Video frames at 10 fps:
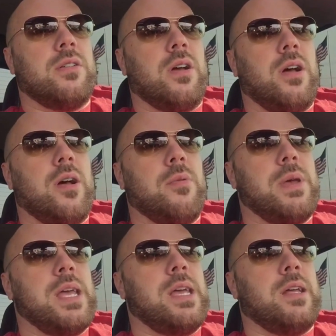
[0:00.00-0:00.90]

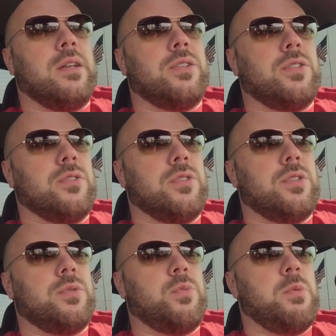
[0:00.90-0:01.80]
and as soon
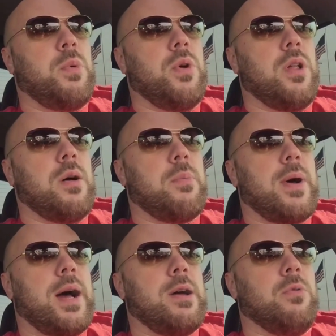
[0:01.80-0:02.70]
as we pull up,
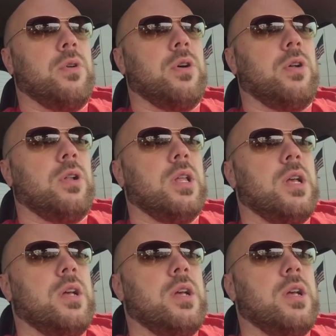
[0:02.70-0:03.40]
I will